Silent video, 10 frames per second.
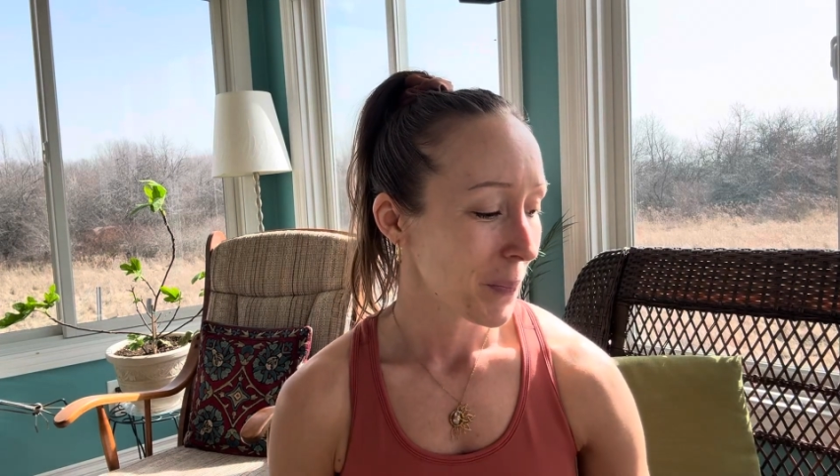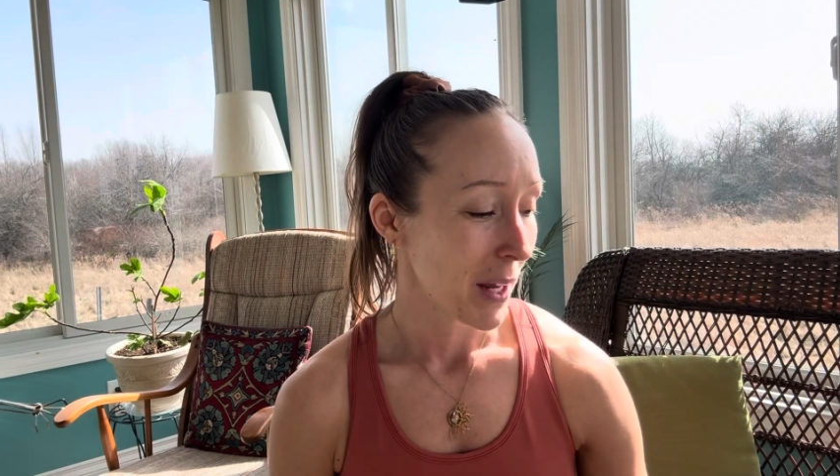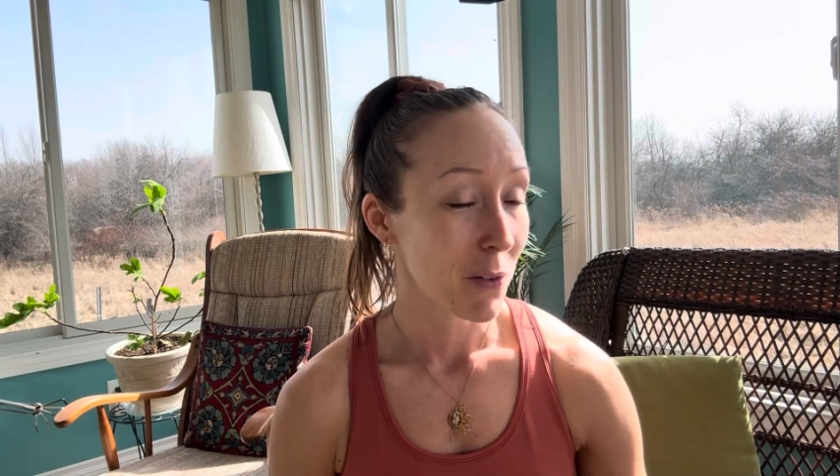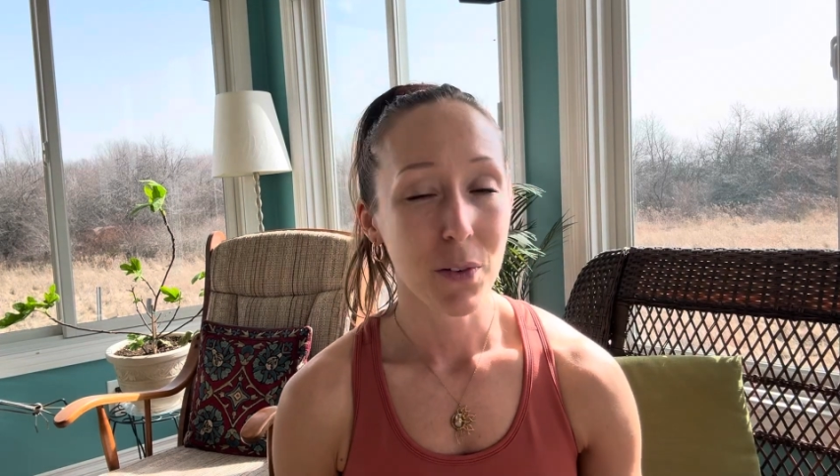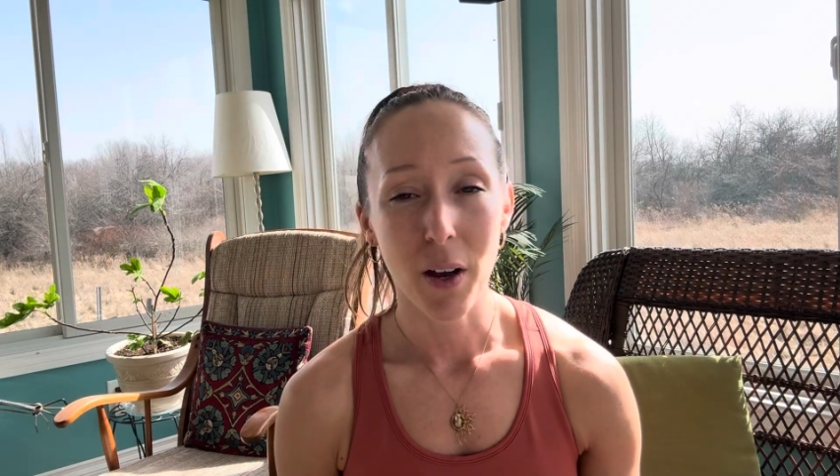
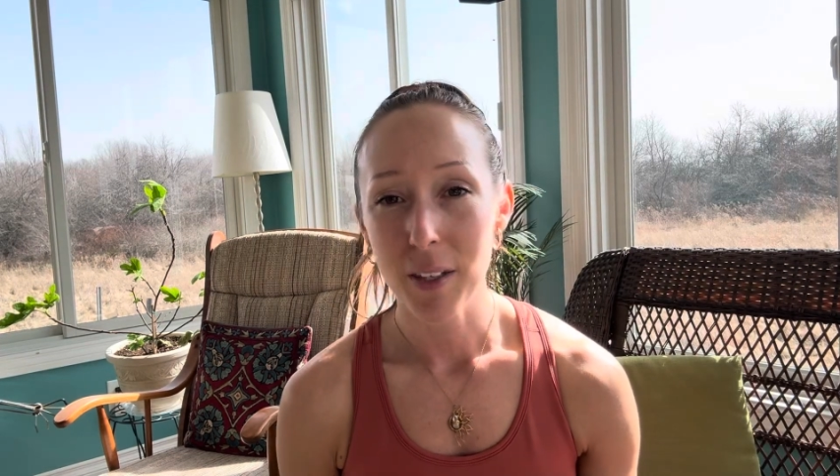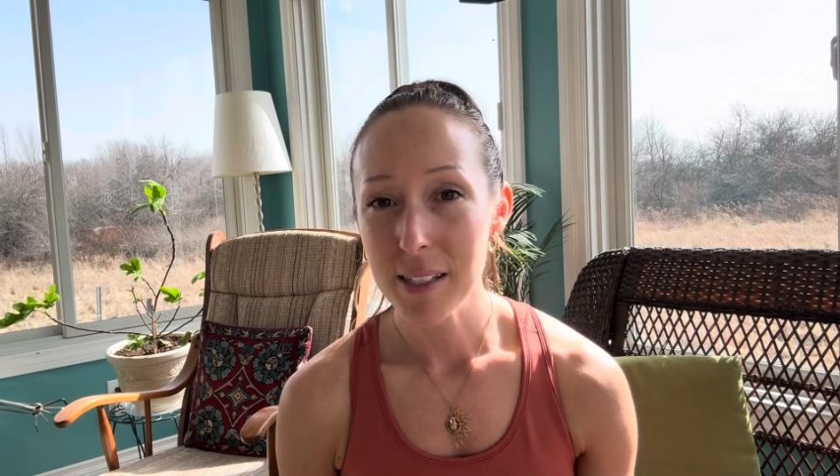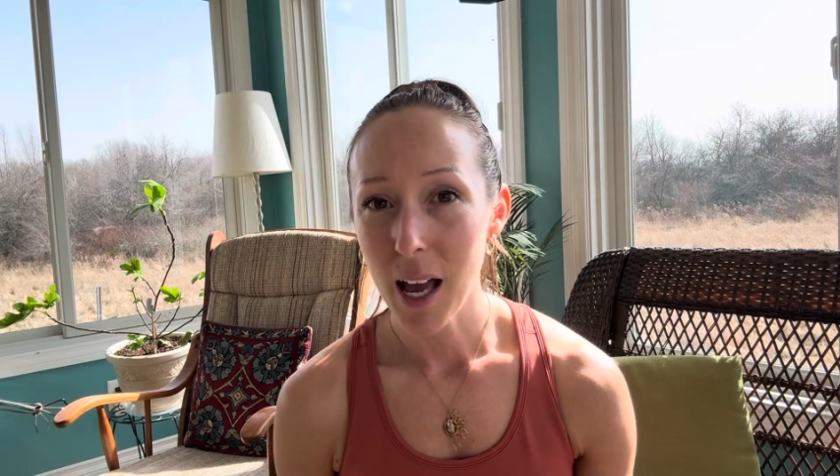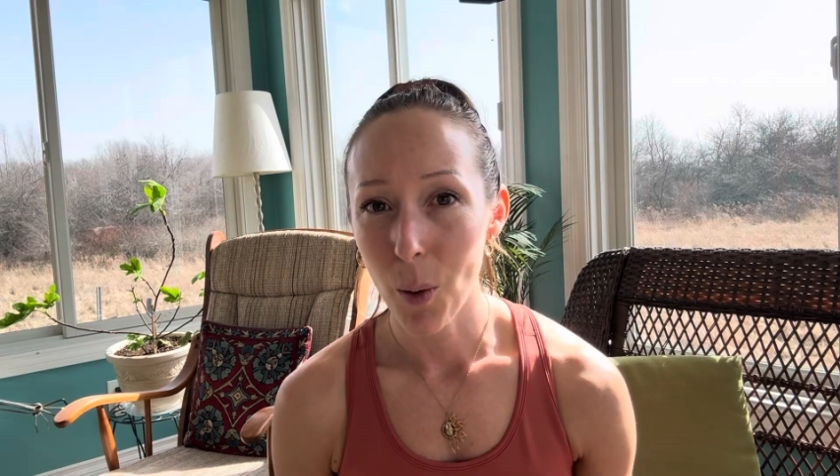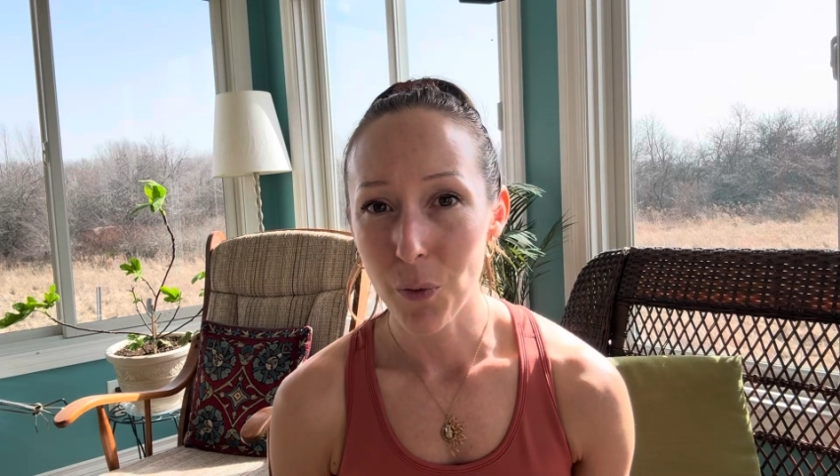if you found this
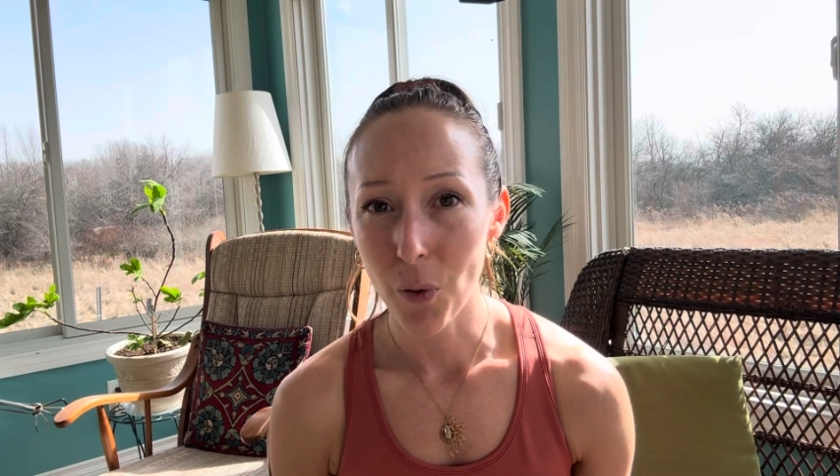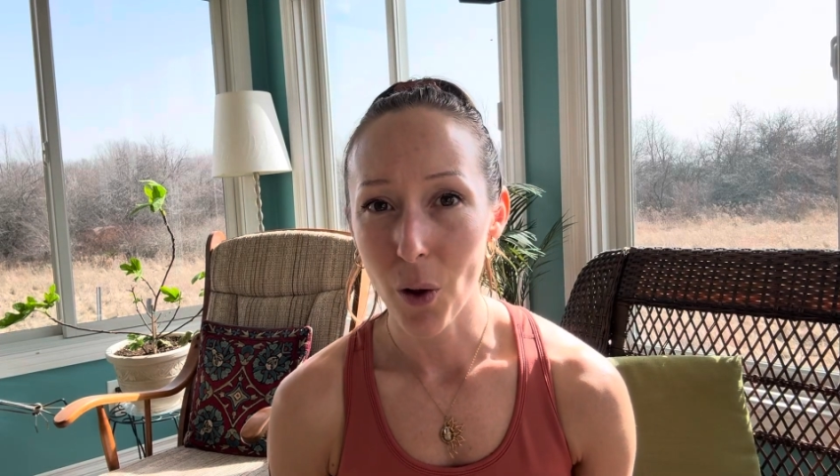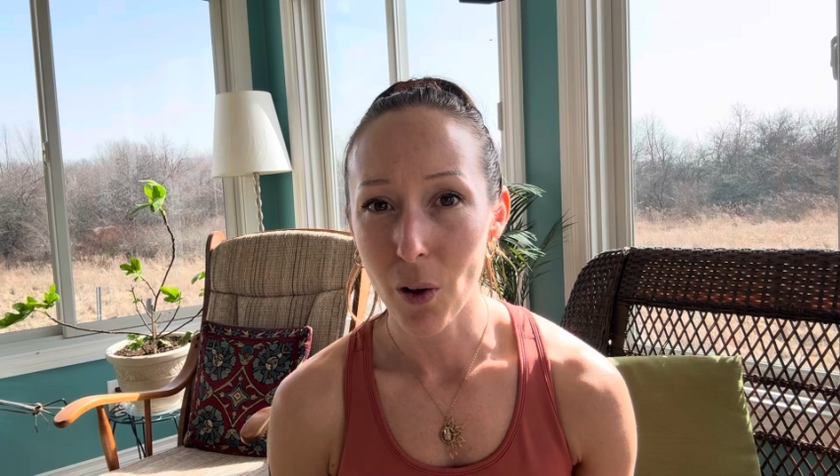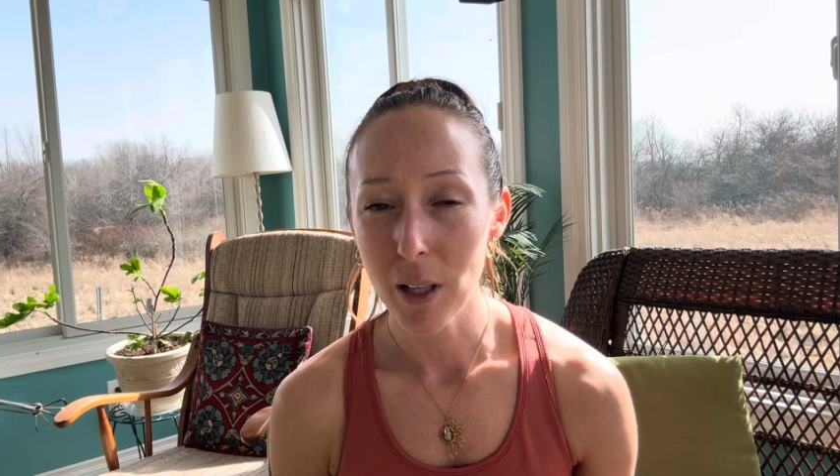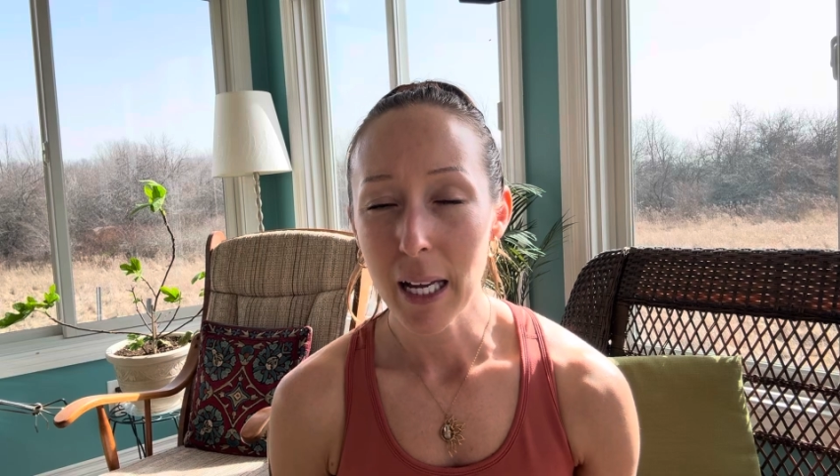
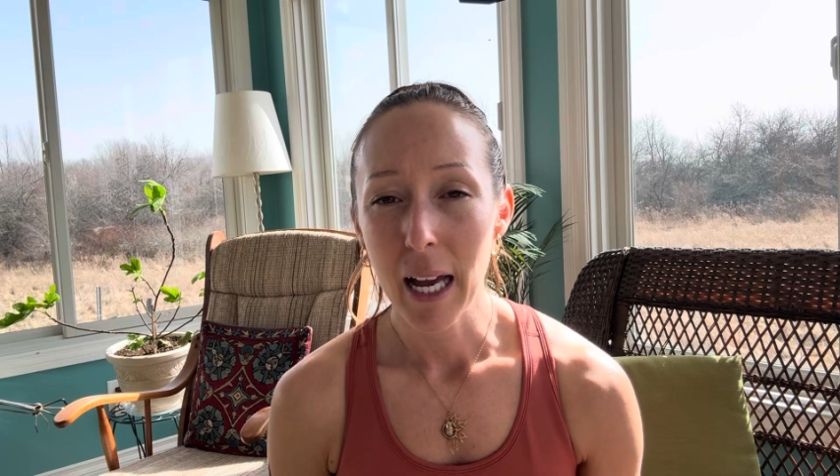helpful,